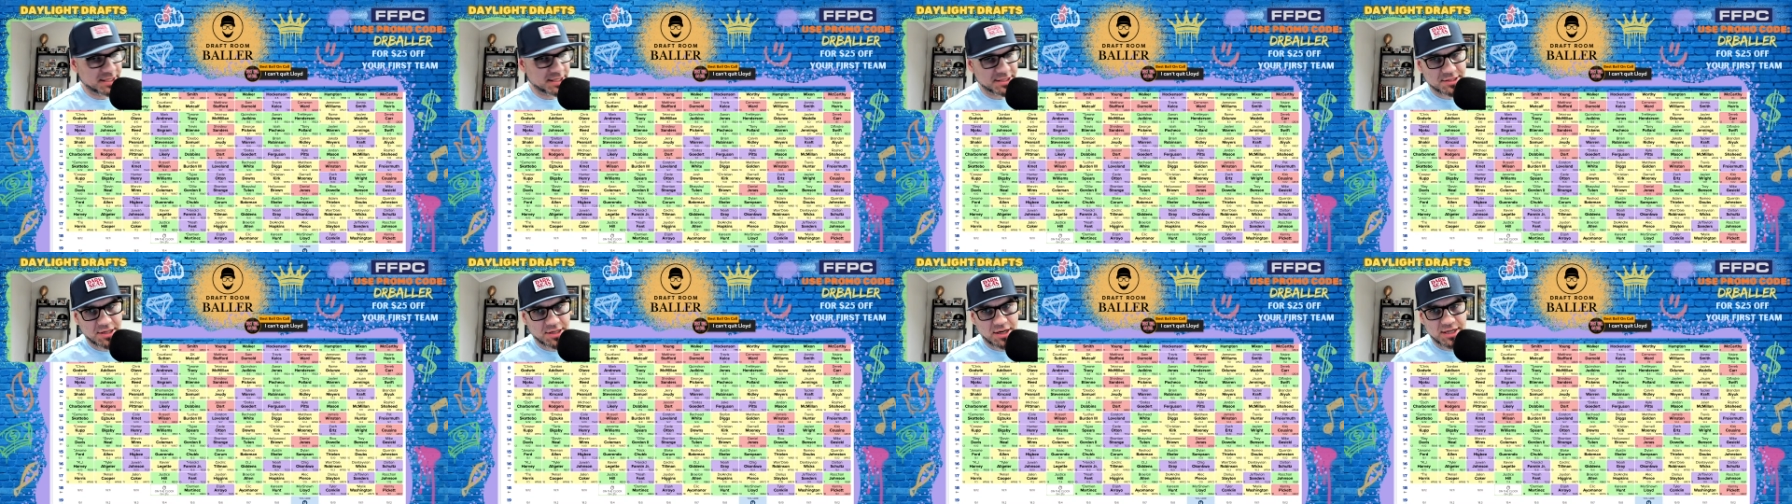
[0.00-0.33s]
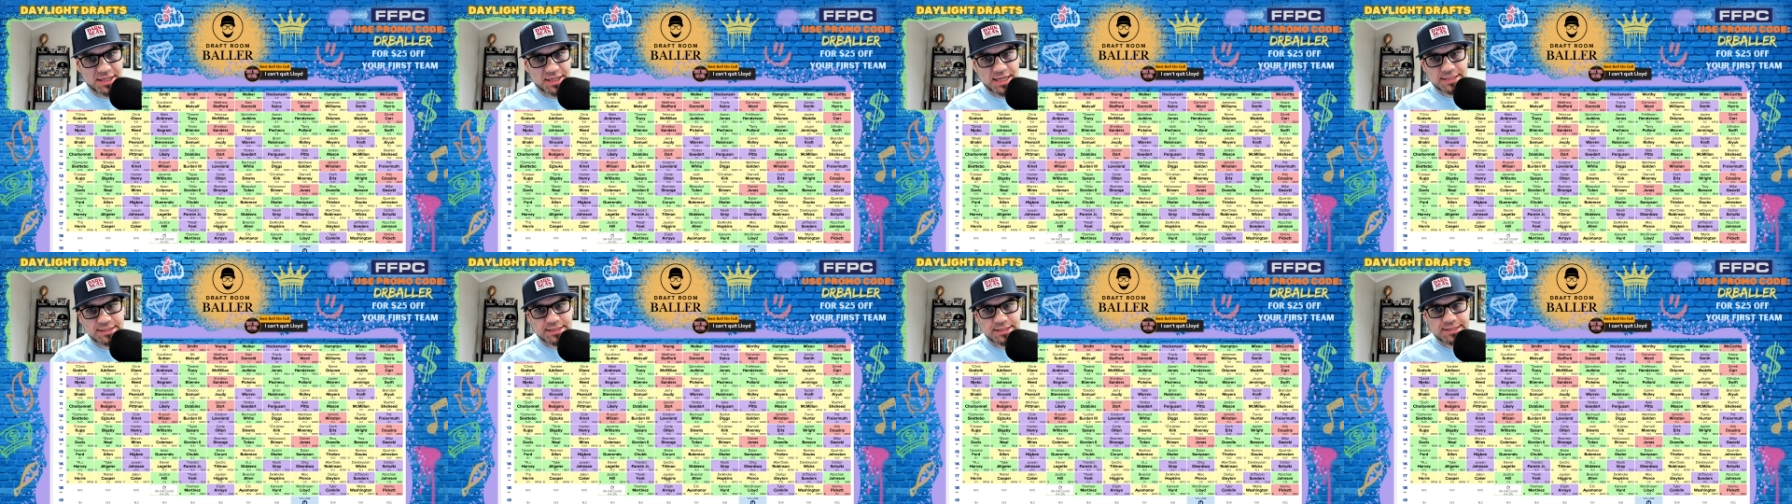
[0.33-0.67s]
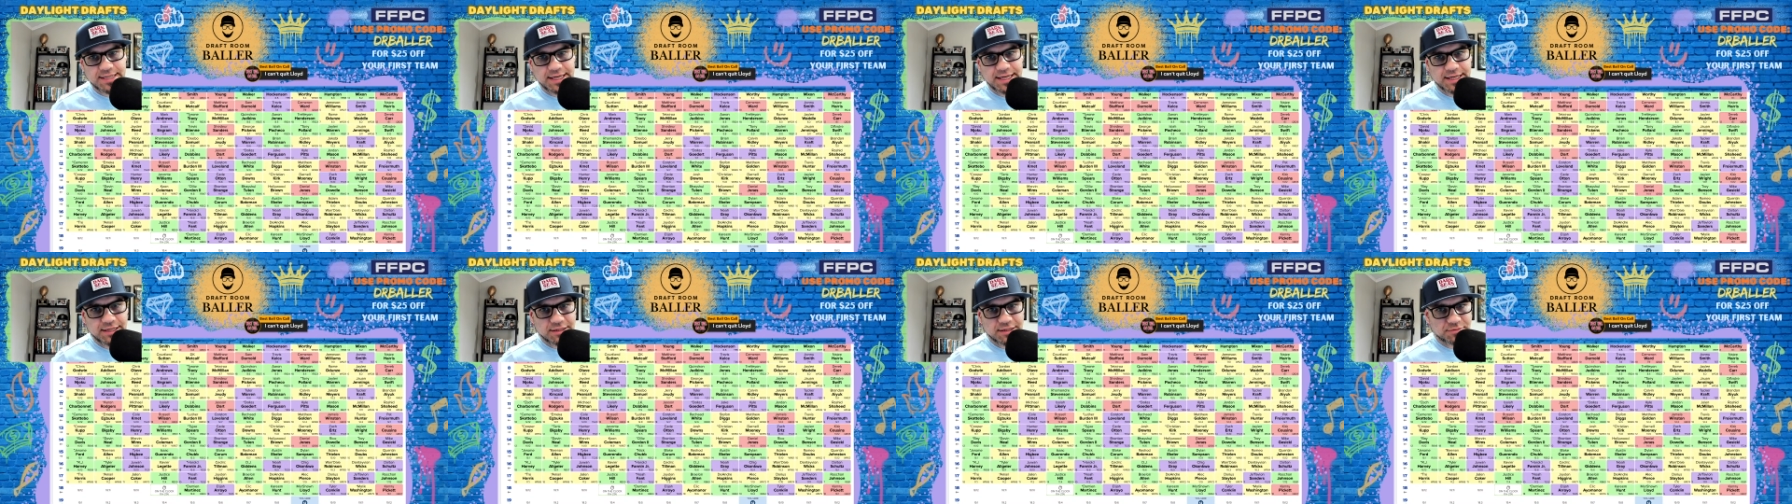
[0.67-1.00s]
It's hard not to
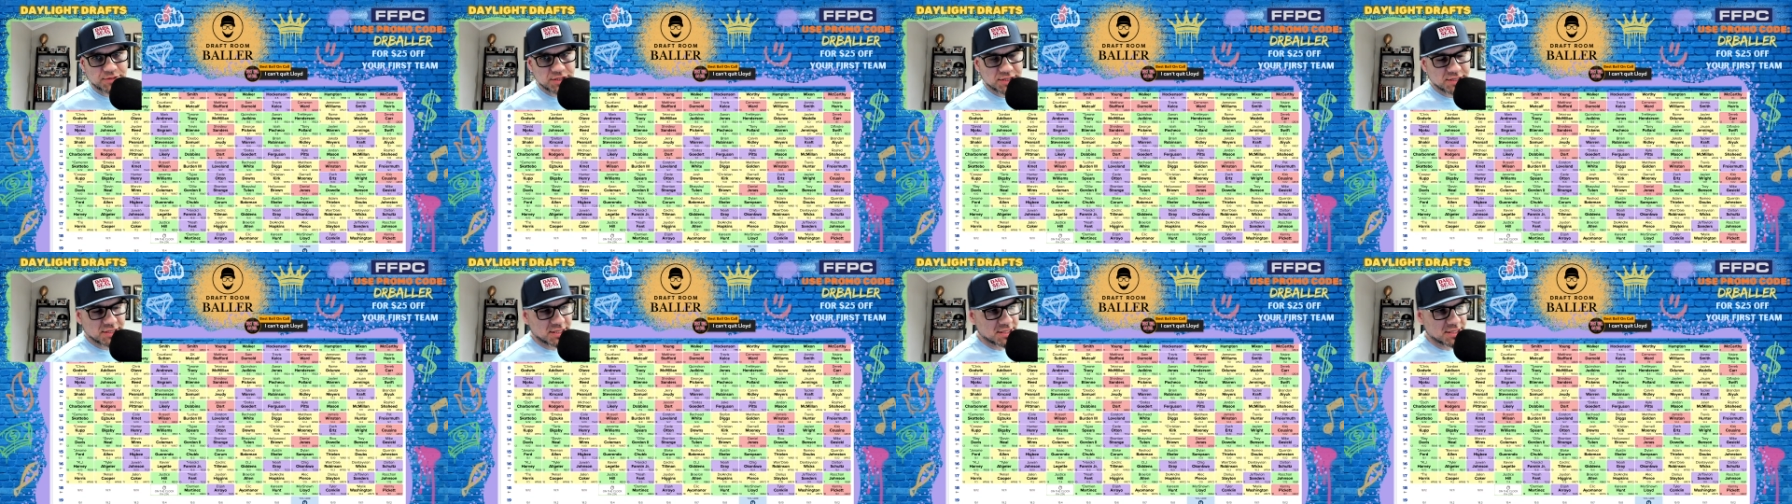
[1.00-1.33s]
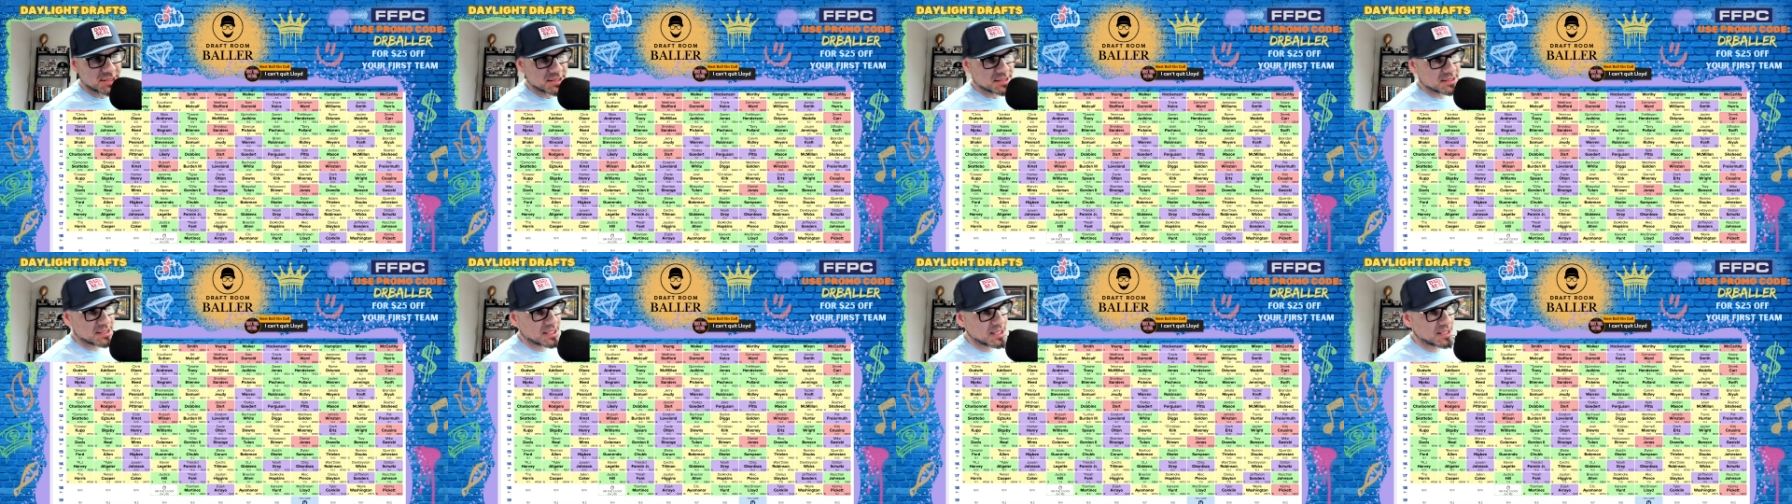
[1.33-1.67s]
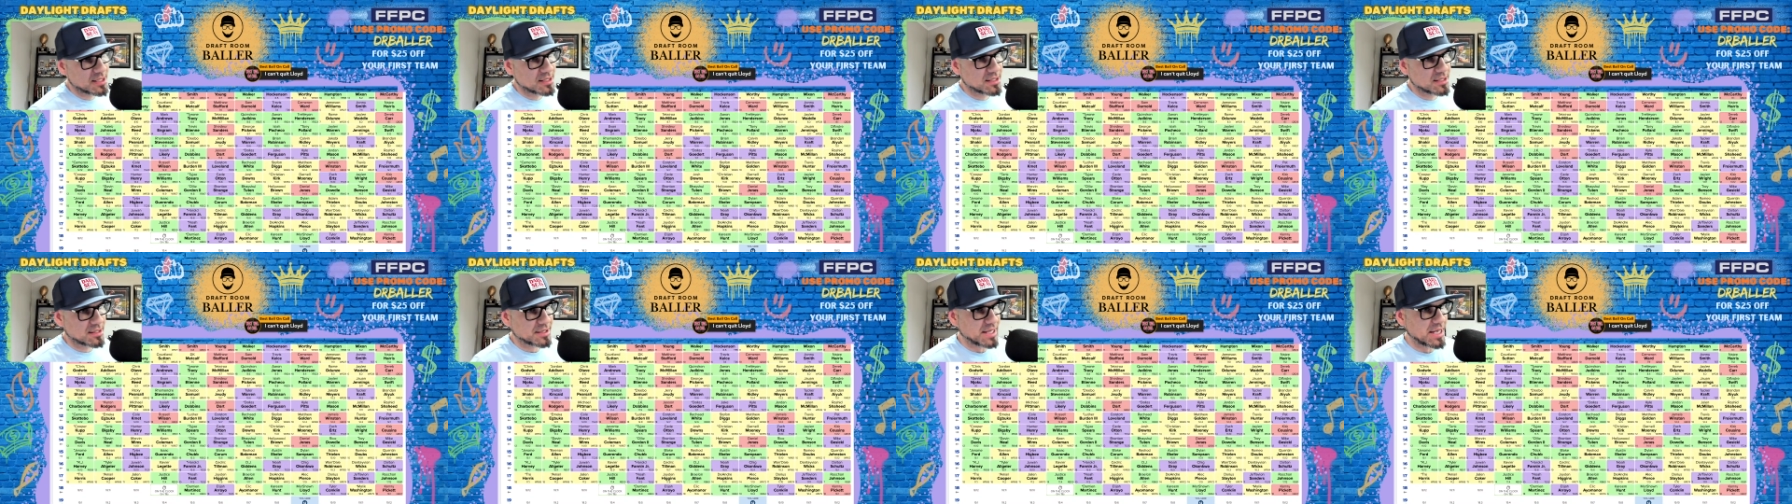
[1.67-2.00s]
take him just because
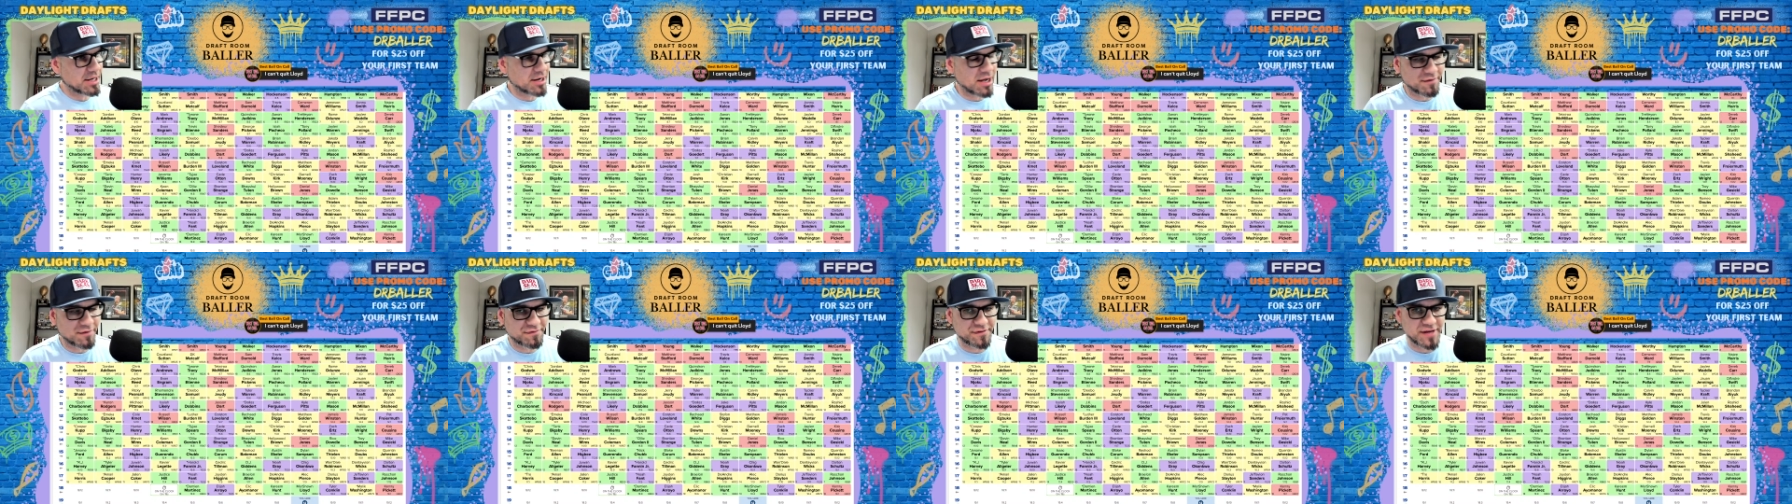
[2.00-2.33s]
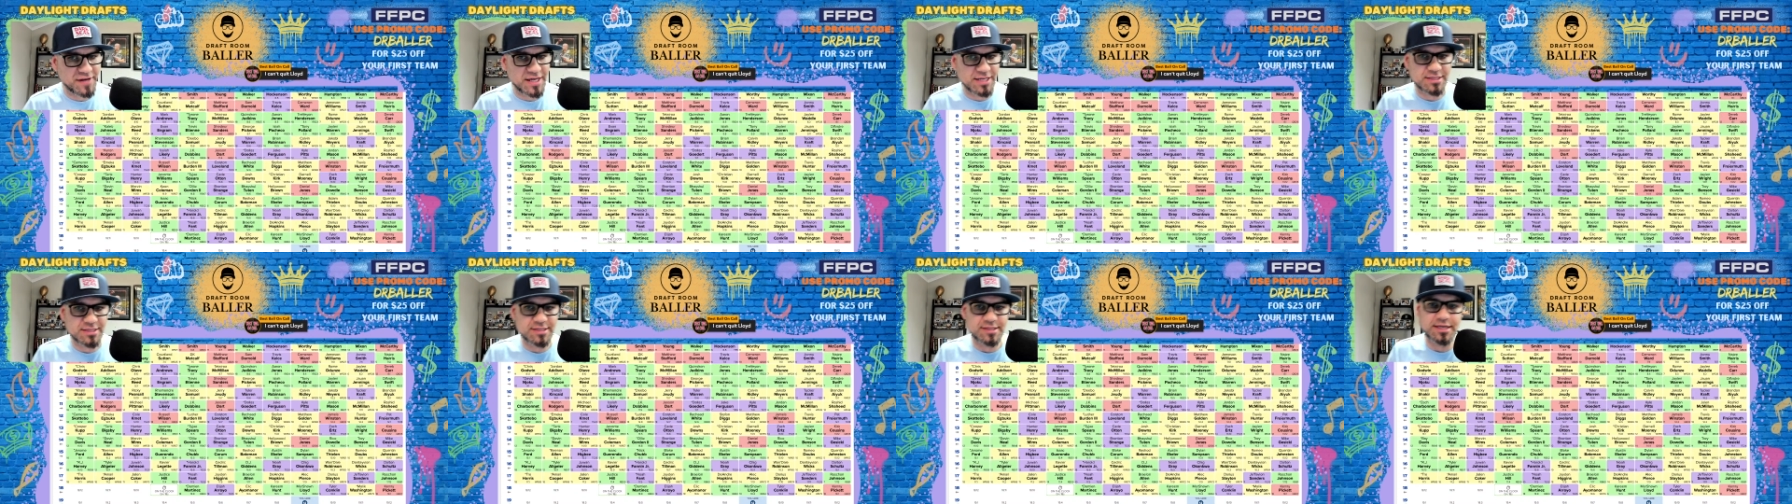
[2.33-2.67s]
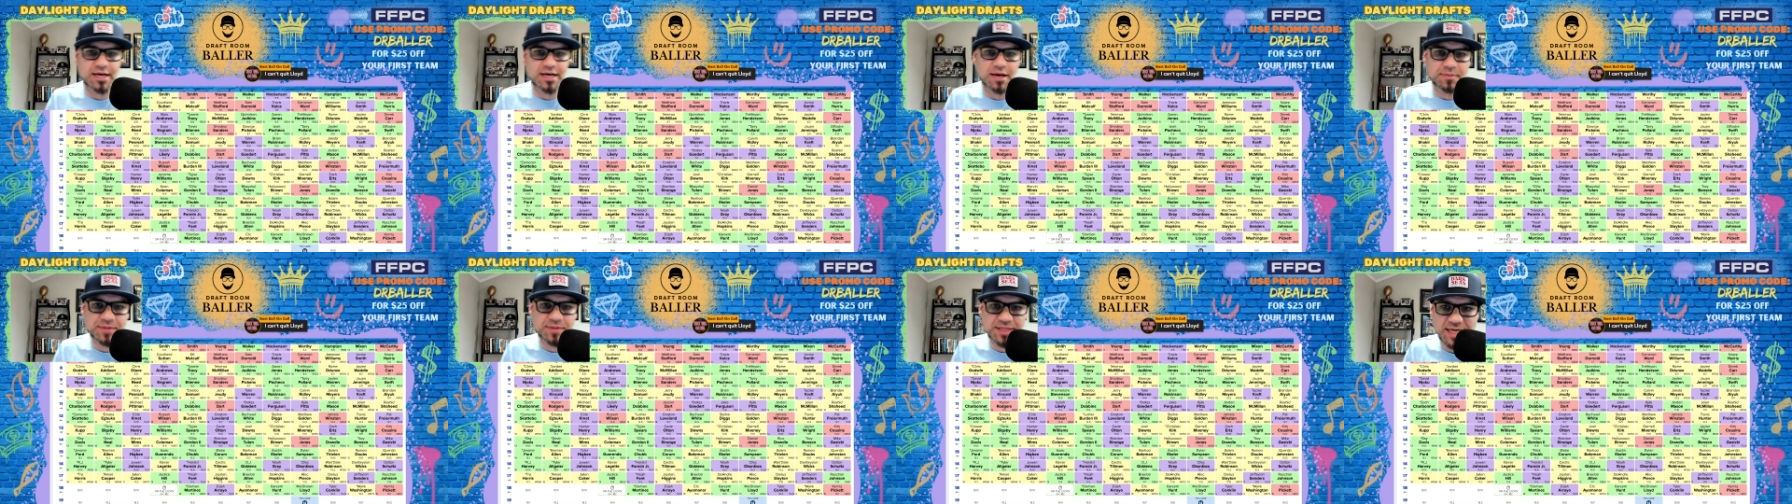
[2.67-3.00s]
that offense,
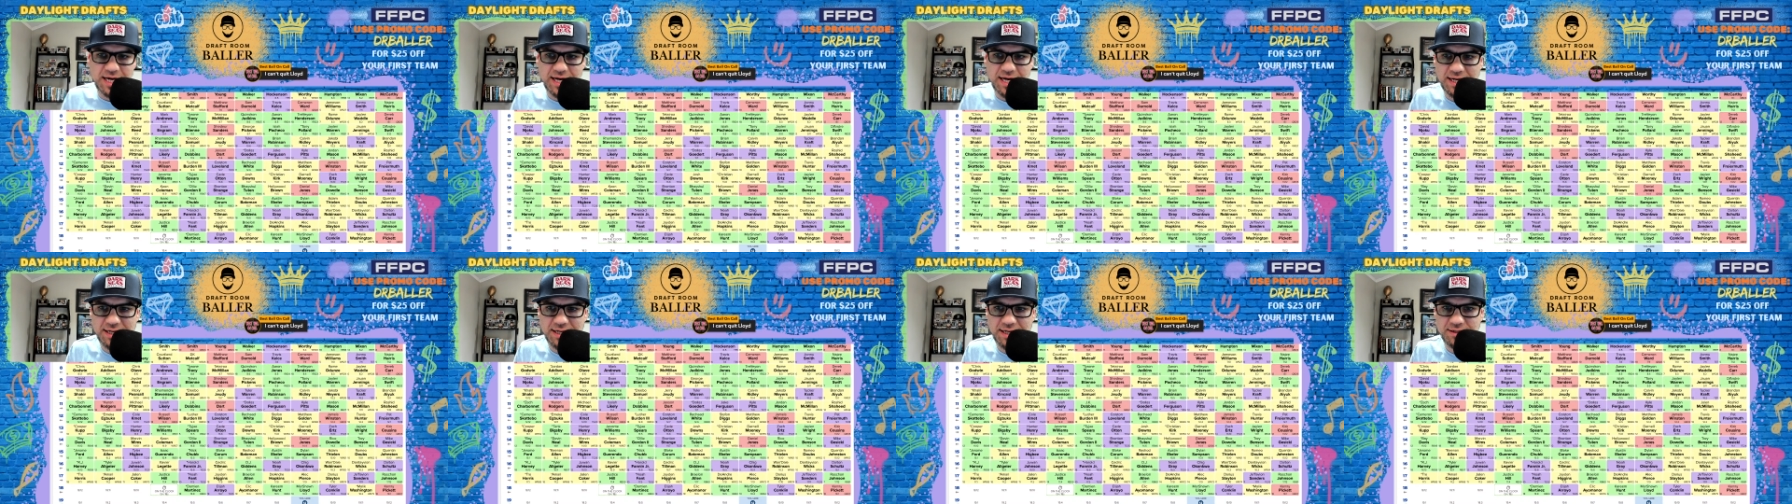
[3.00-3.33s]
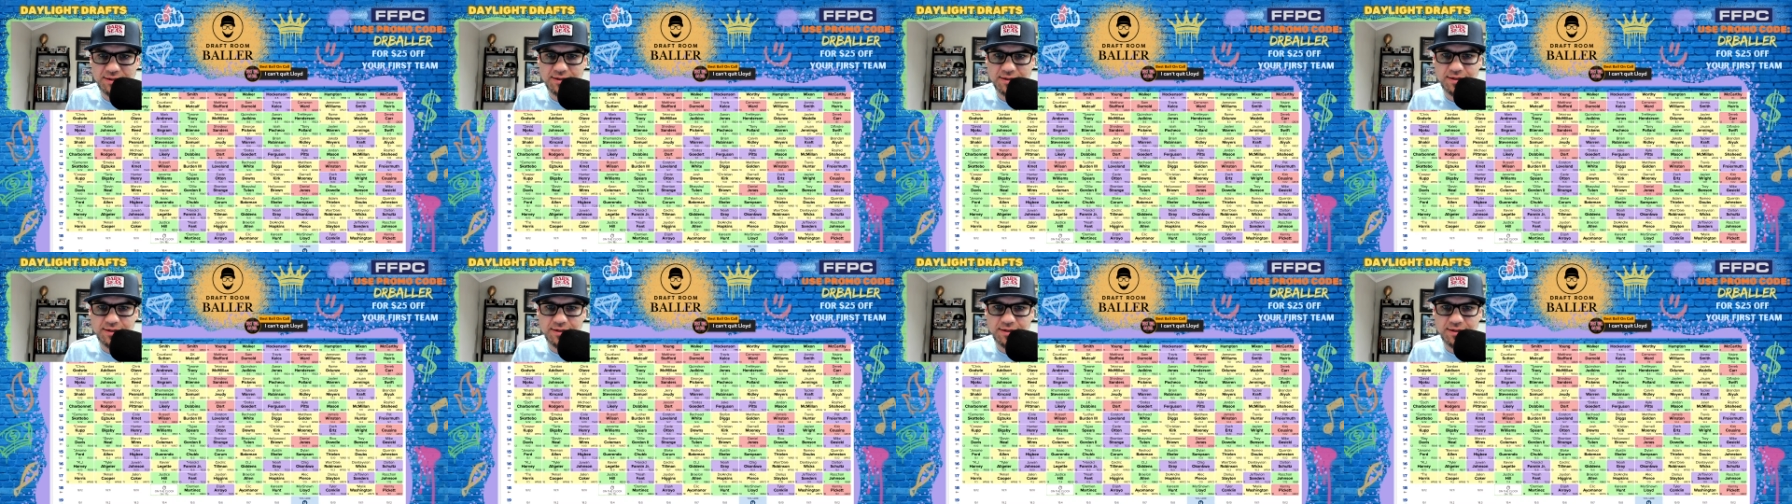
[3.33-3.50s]
the upside.